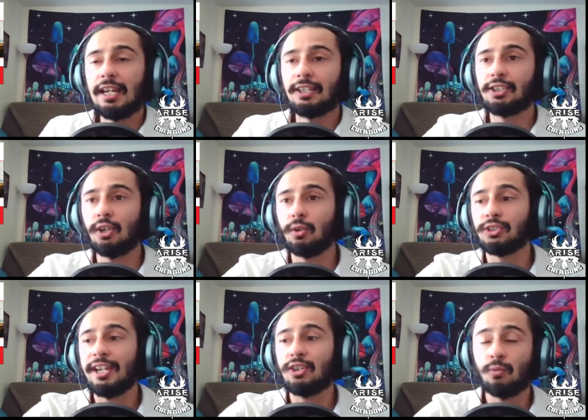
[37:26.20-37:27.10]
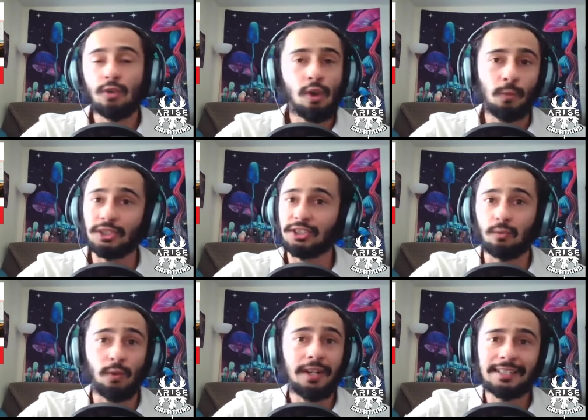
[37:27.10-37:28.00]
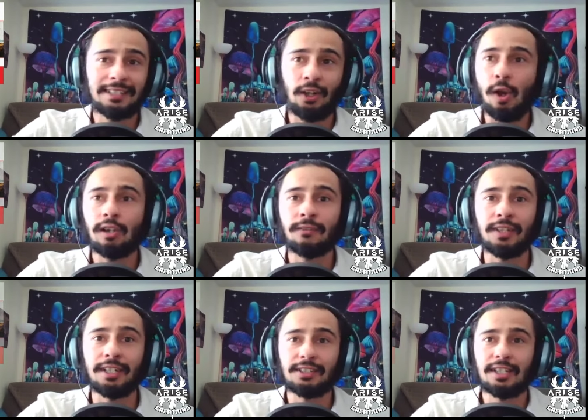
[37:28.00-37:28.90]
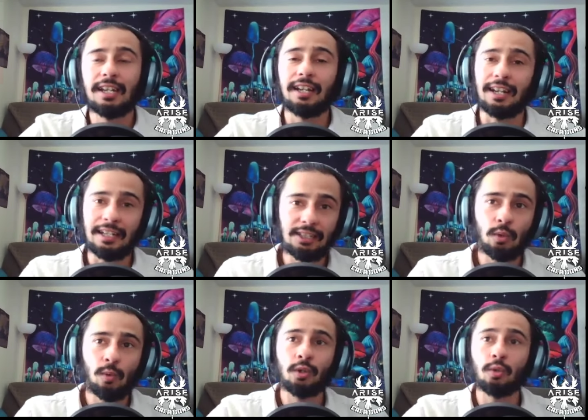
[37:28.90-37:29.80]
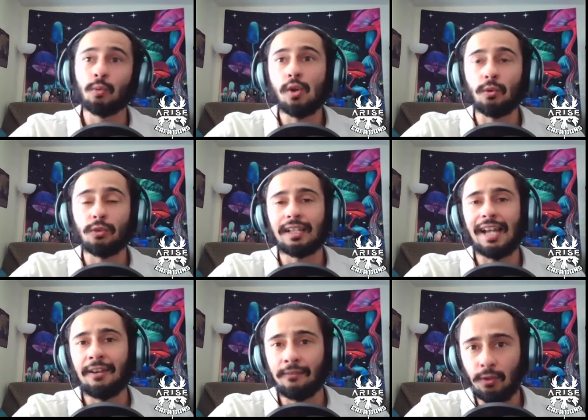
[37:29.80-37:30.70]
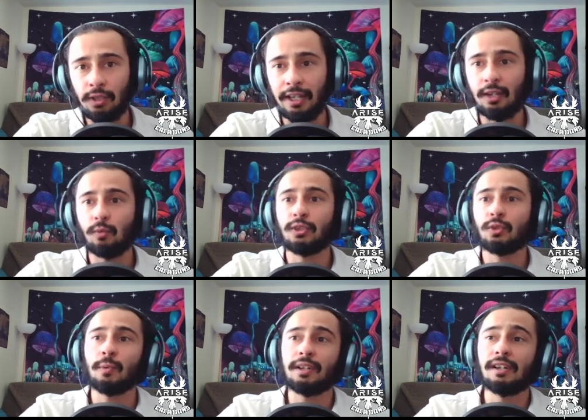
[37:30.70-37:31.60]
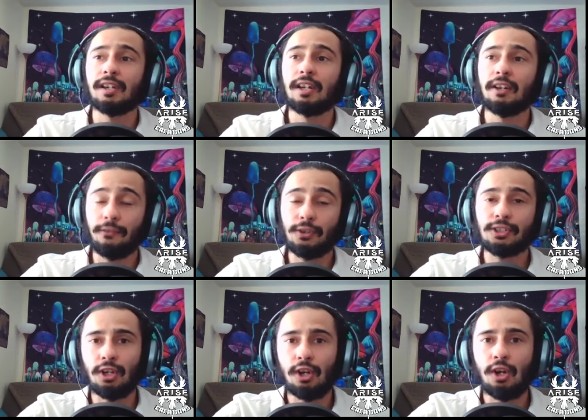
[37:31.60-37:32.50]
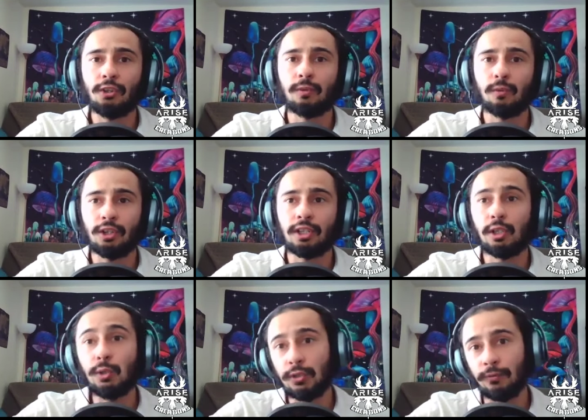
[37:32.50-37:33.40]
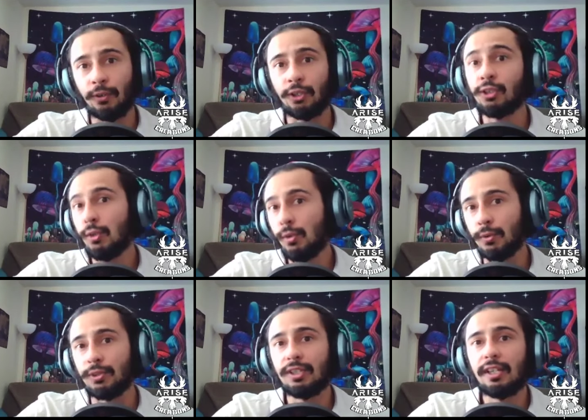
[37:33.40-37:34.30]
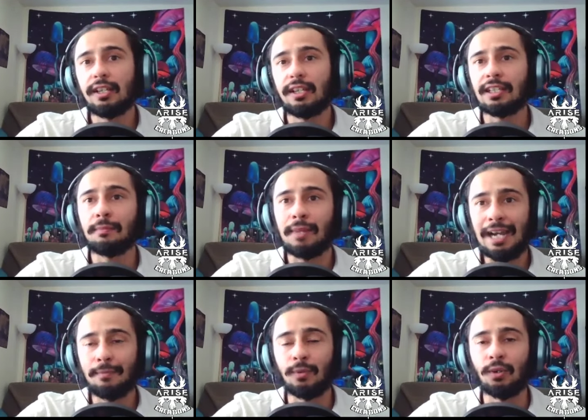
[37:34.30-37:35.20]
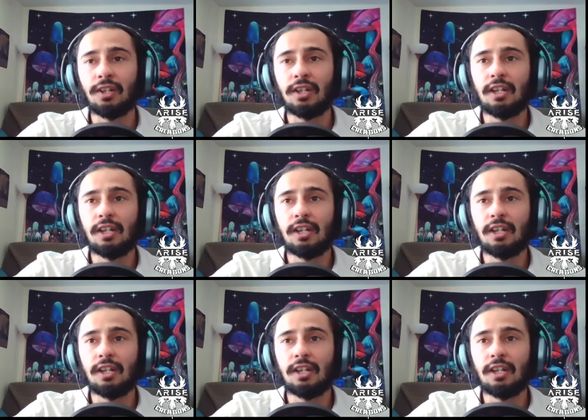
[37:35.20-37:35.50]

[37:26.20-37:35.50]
So St. Jerome was witnessing all of this, and he's the one who wrote the Latin Vulgate, which where we first saw the word Lucifer used in the Bible.